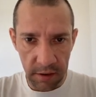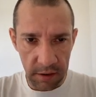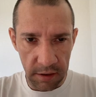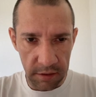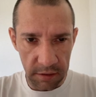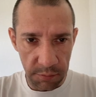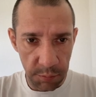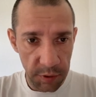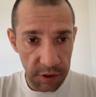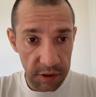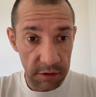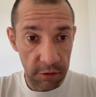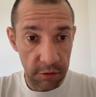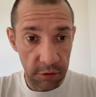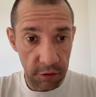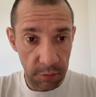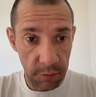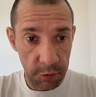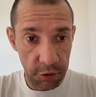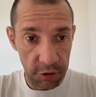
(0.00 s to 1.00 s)
depending on
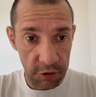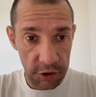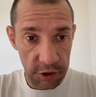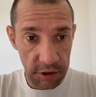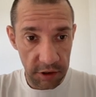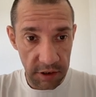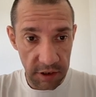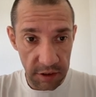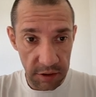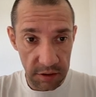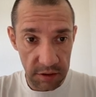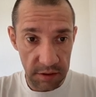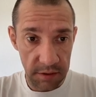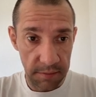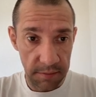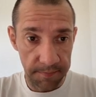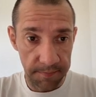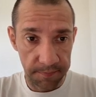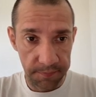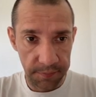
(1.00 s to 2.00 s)
your project needs.
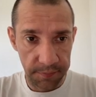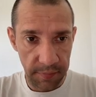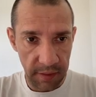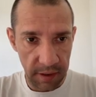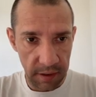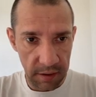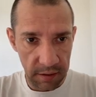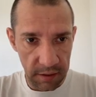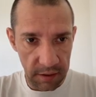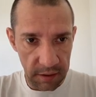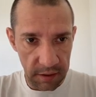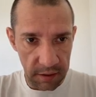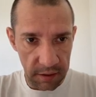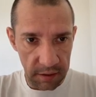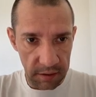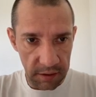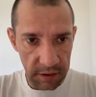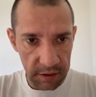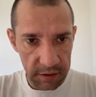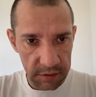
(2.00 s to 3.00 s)

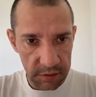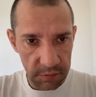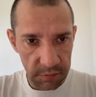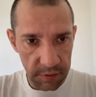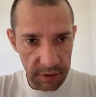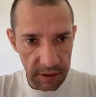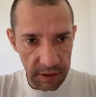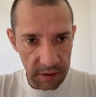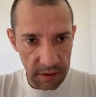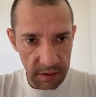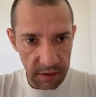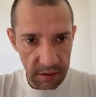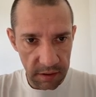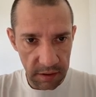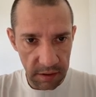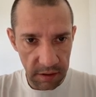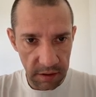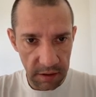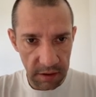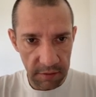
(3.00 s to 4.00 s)
Next one,
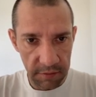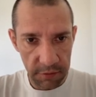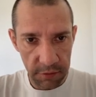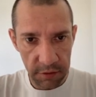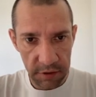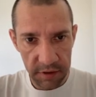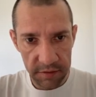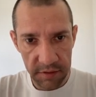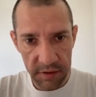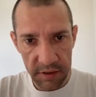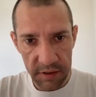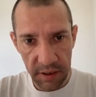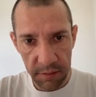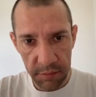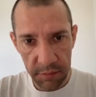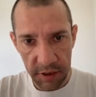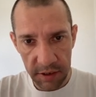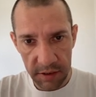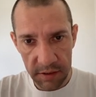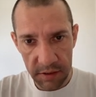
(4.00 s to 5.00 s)
if you have the same
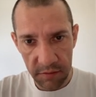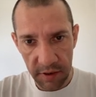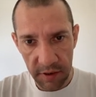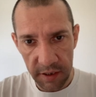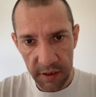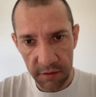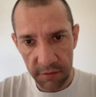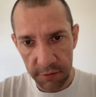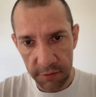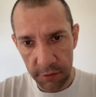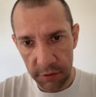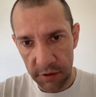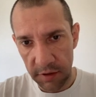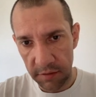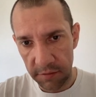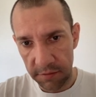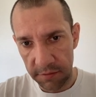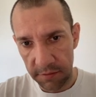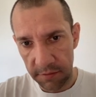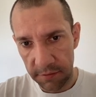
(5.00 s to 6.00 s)
tests running
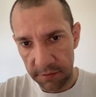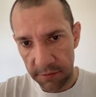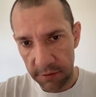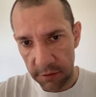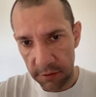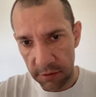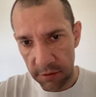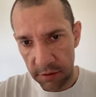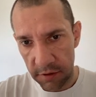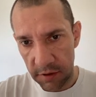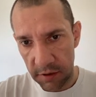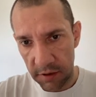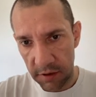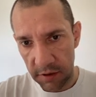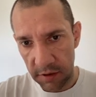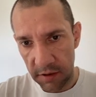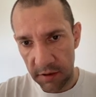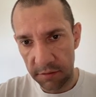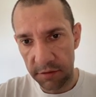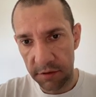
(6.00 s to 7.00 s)
for
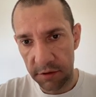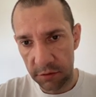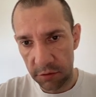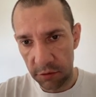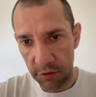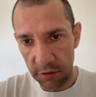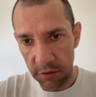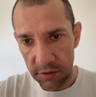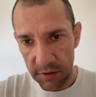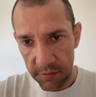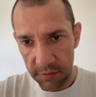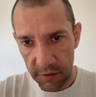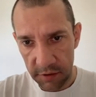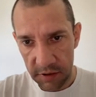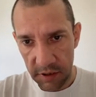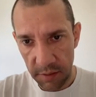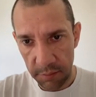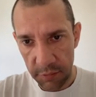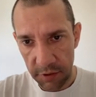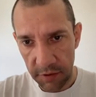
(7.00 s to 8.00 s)
different roles, for
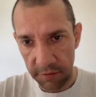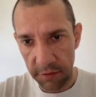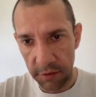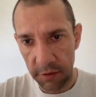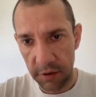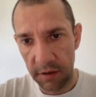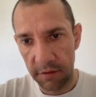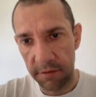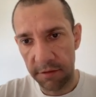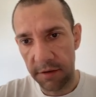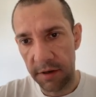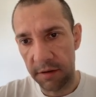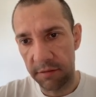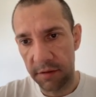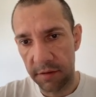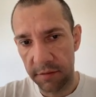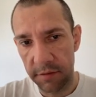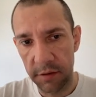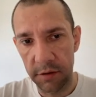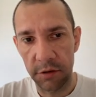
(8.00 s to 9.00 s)
example, if you have 5
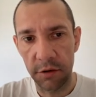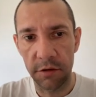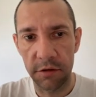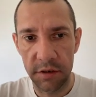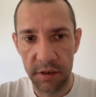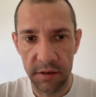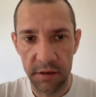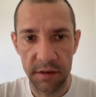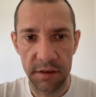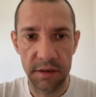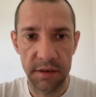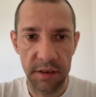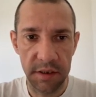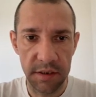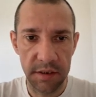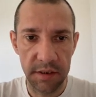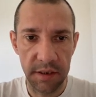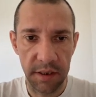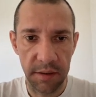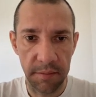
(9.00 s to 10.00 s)
different roles in the
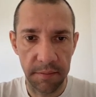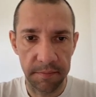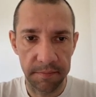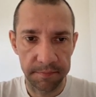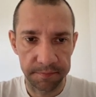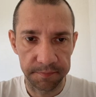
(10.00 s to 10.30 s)
system,